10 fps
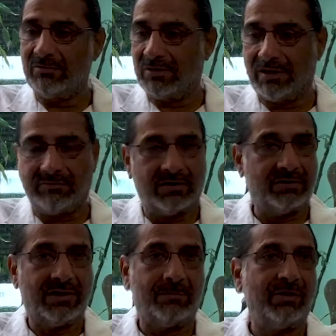Look at what
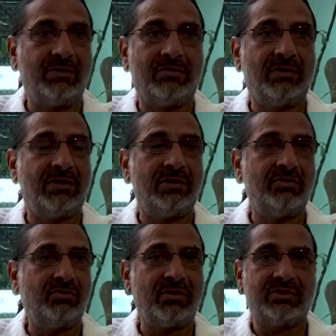is happening over there
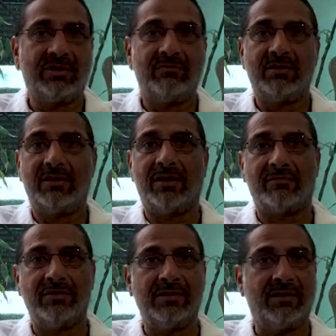in USA with
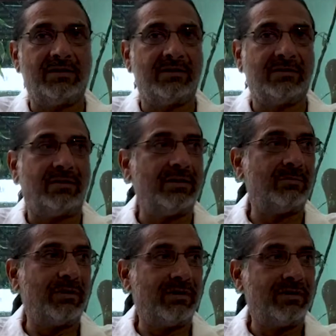Harvey and
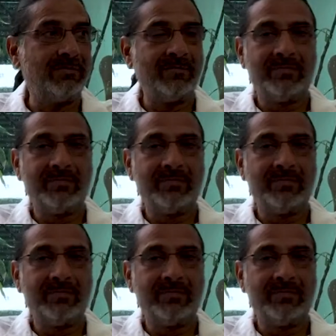Irma,